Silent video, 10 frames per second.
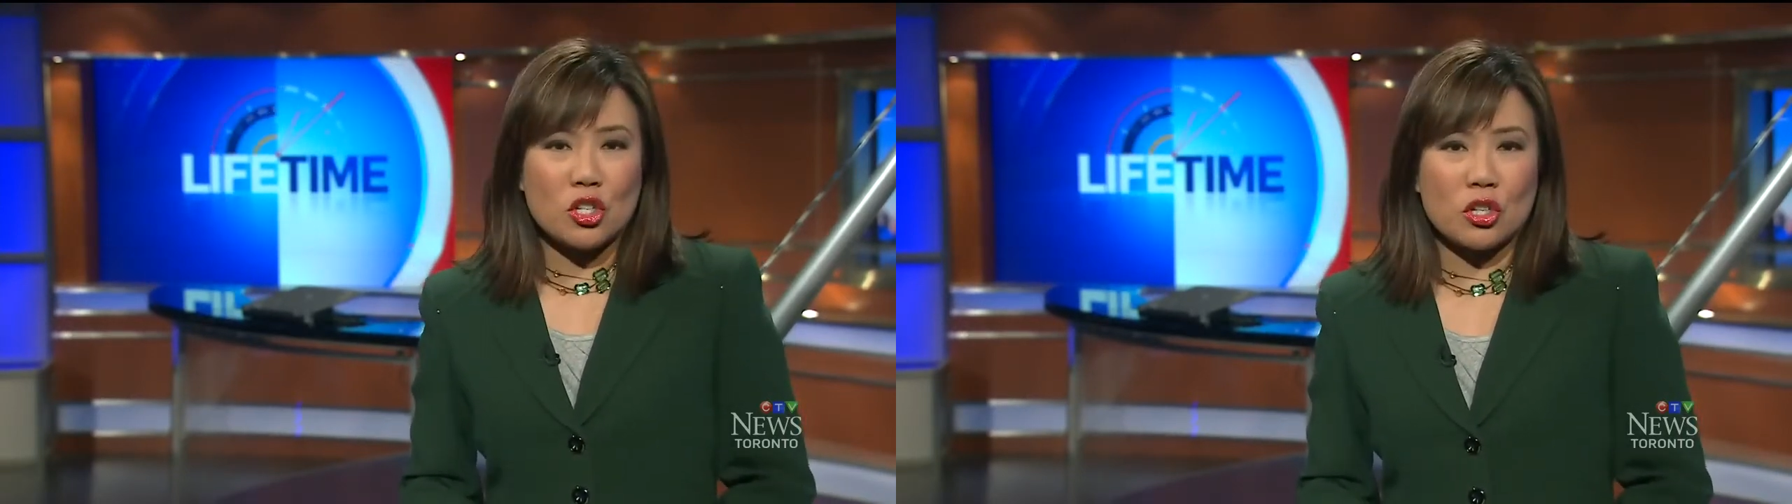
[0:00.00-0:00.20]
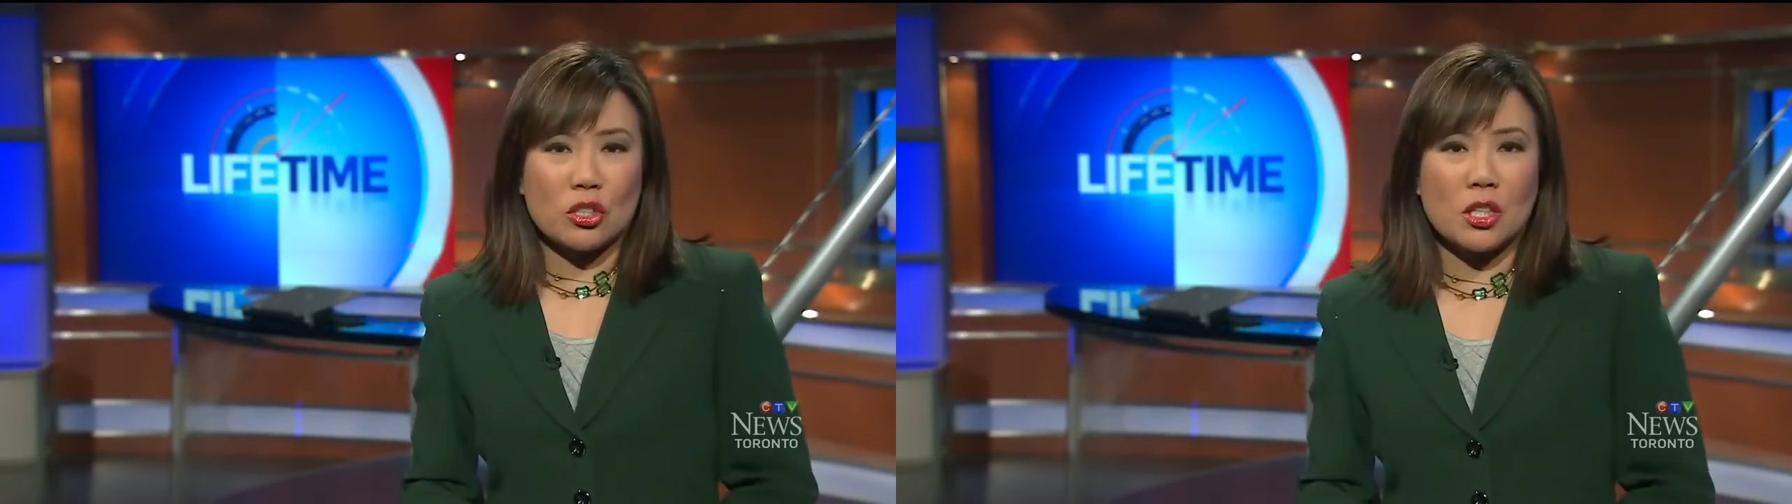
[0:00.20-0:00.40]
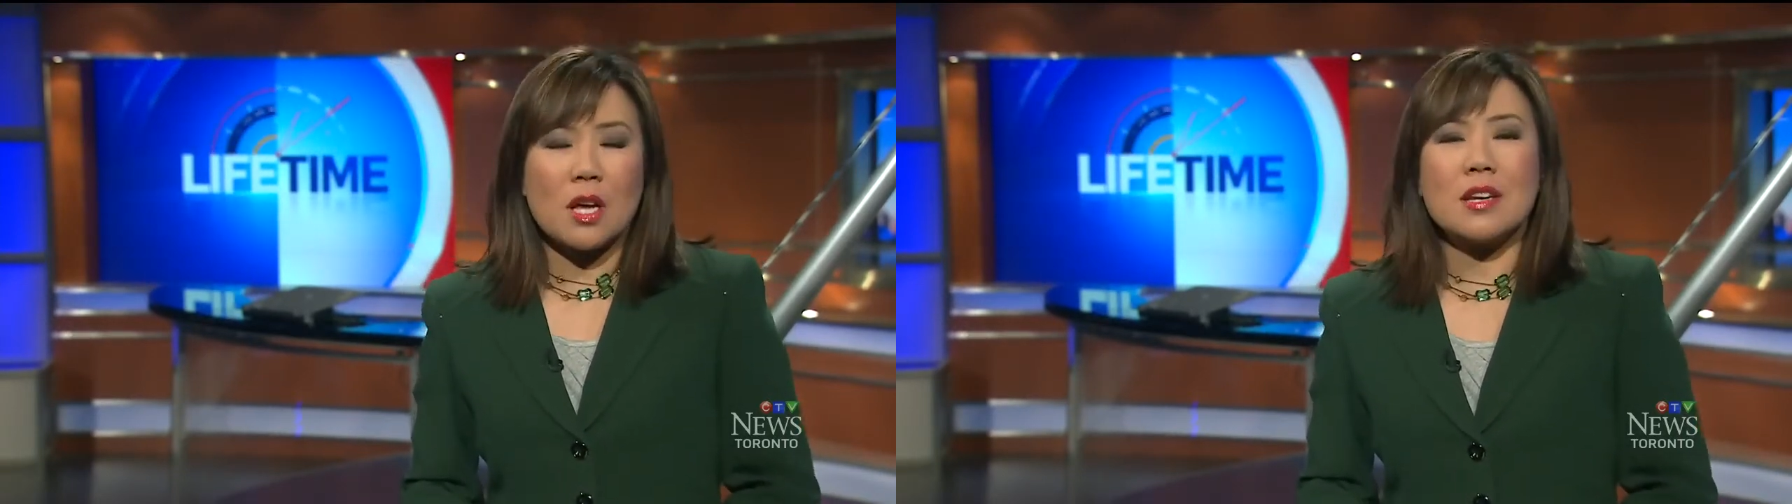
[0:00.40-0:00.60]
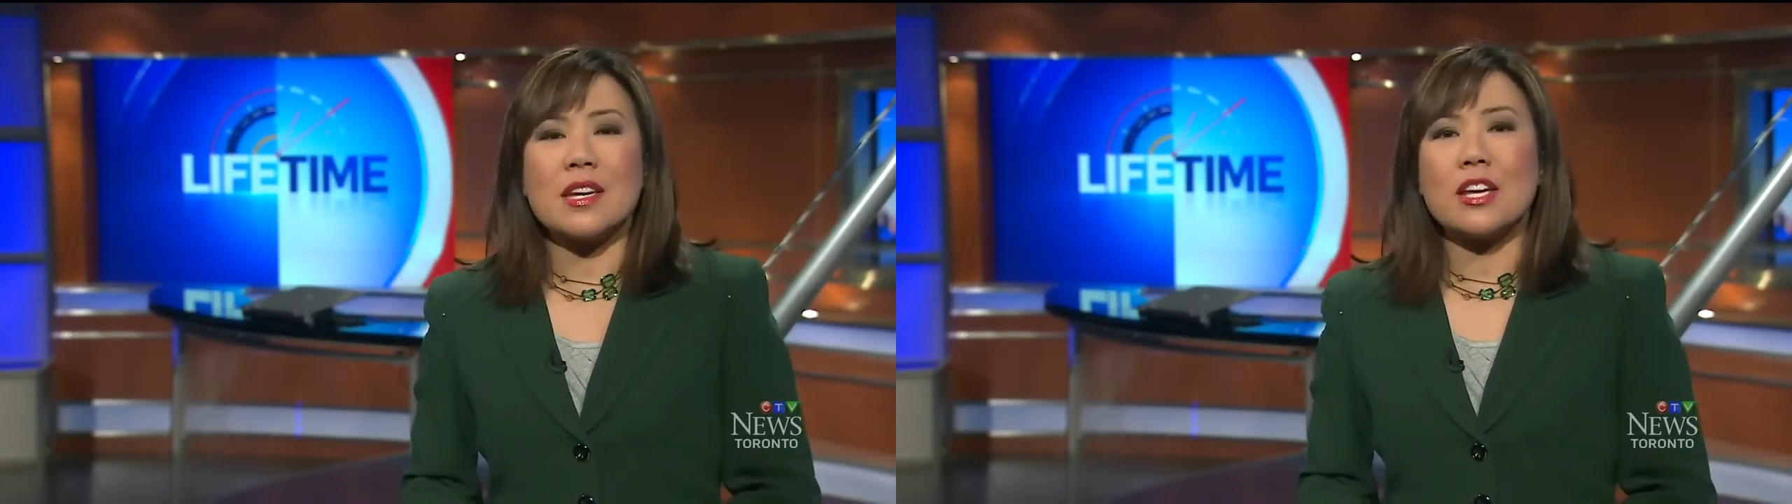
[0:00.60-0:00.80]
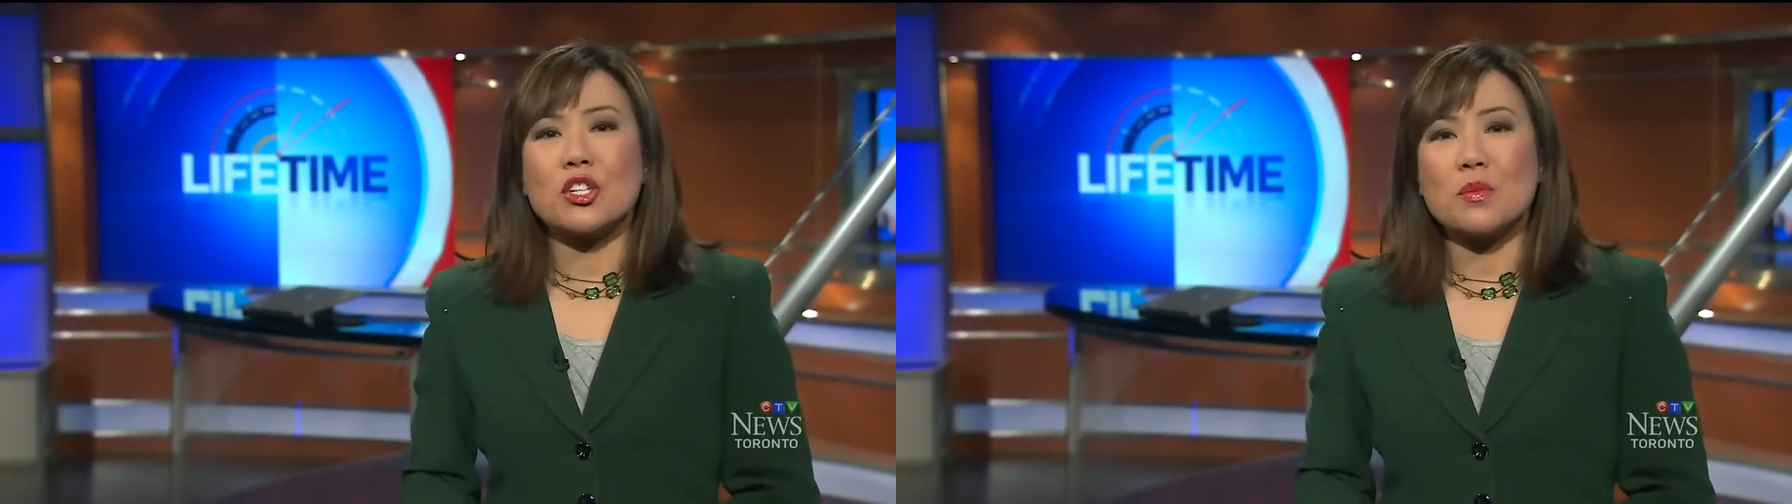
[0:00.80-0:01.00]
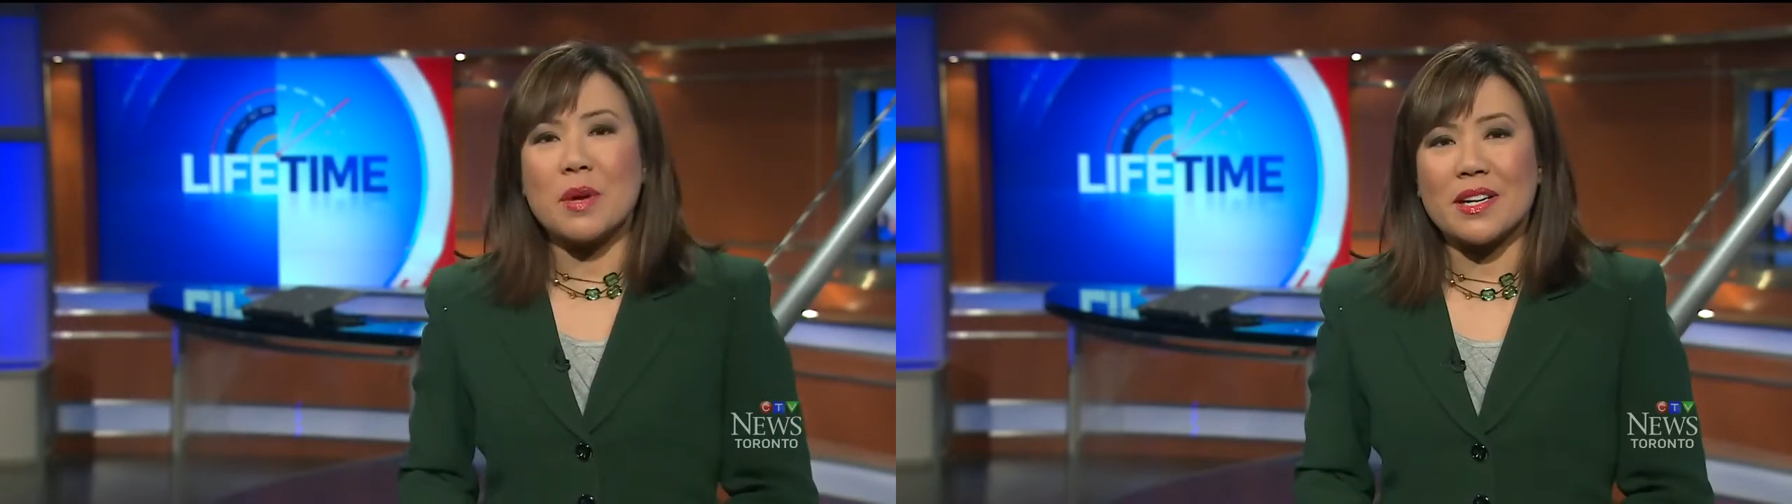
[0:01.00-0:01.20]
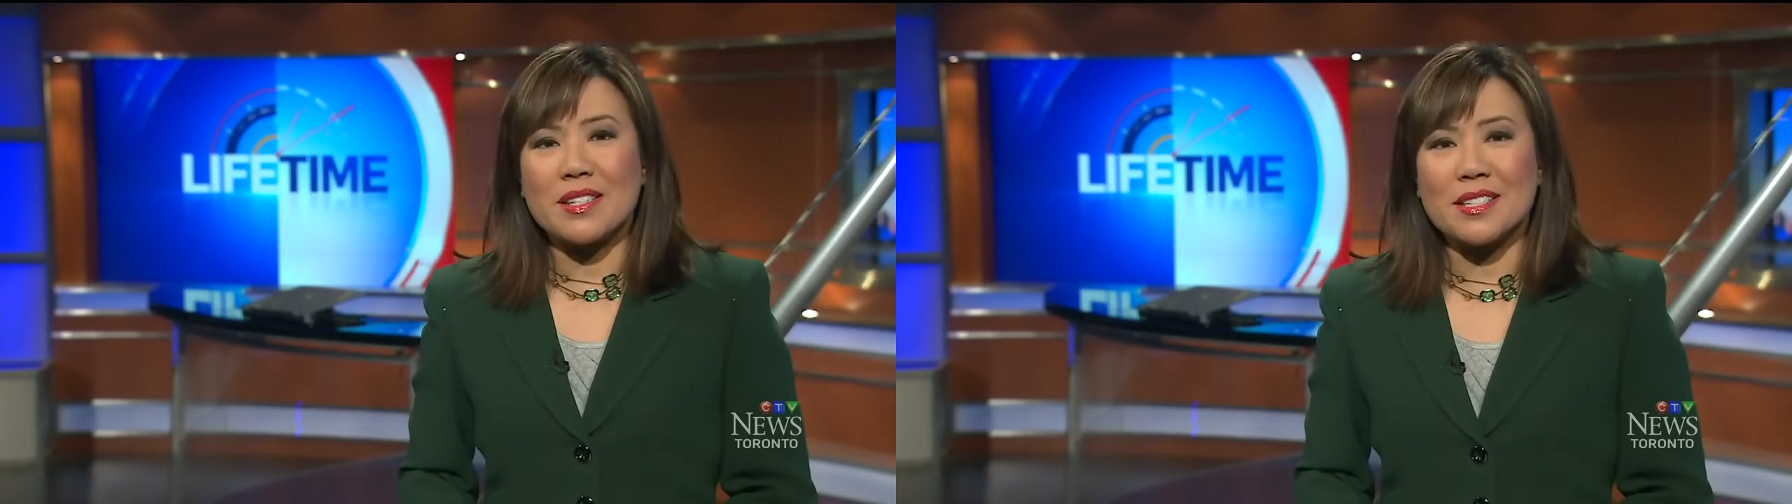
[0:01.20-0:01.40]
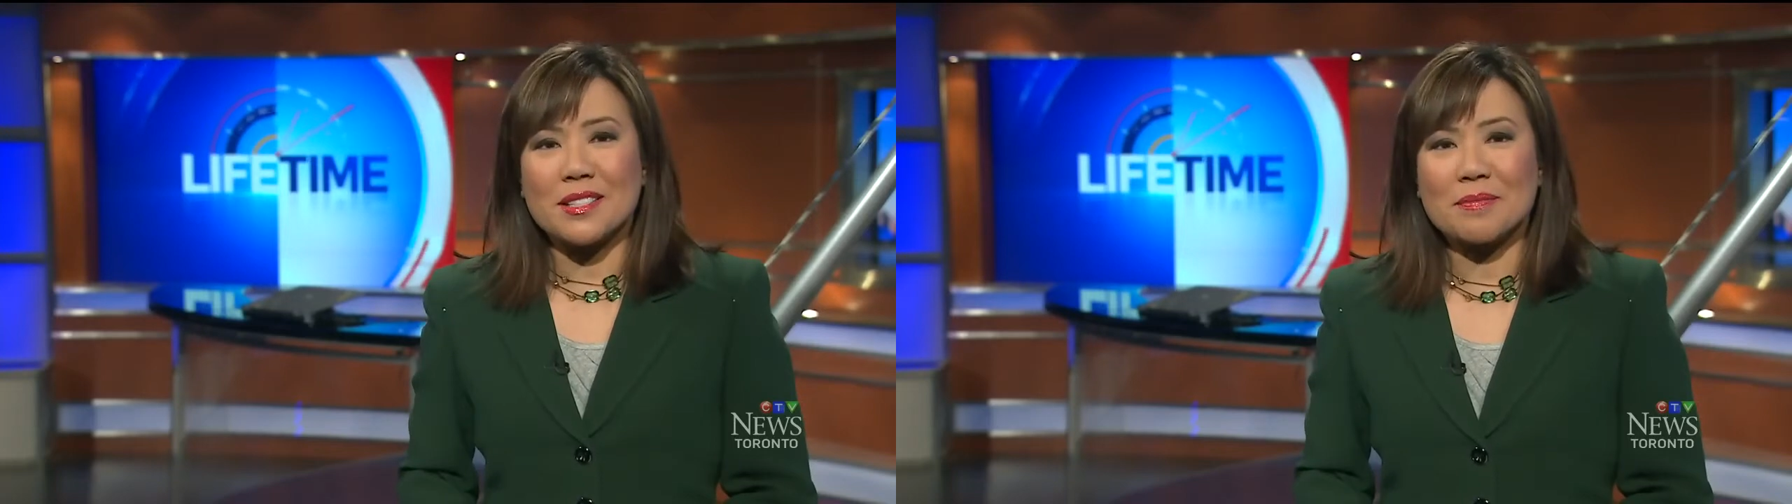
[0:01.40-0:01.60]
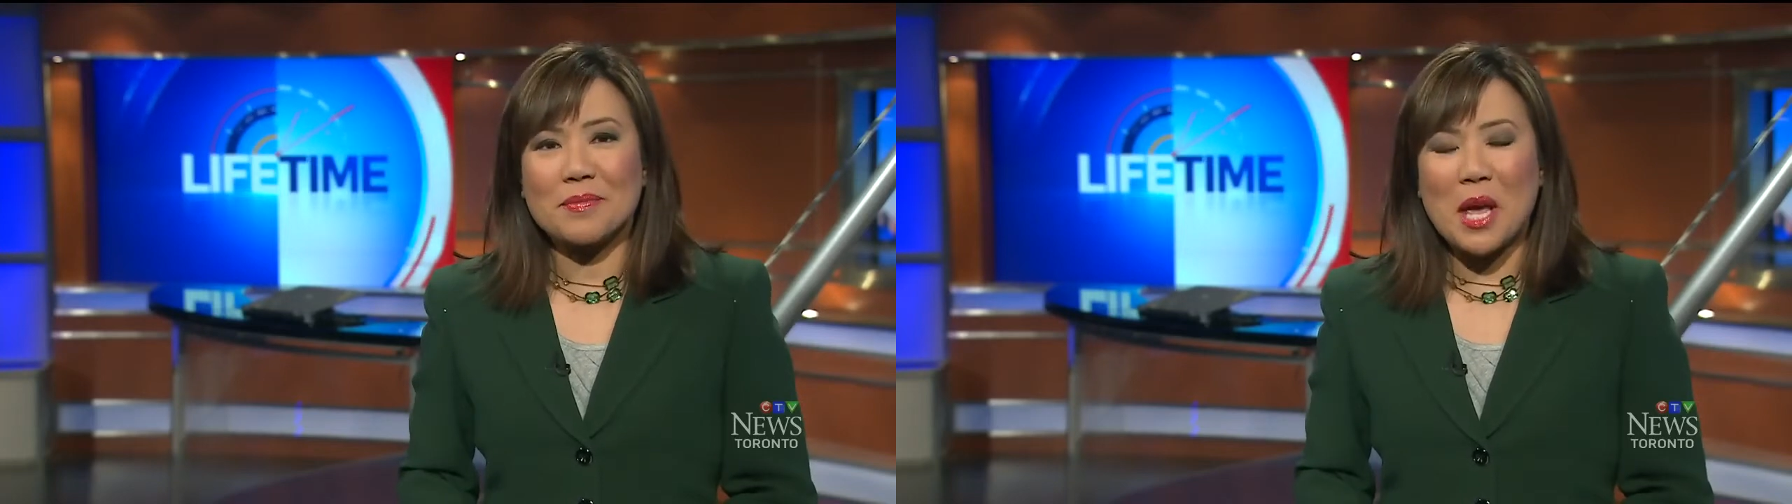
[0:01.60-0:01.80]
journal Nature Medicine.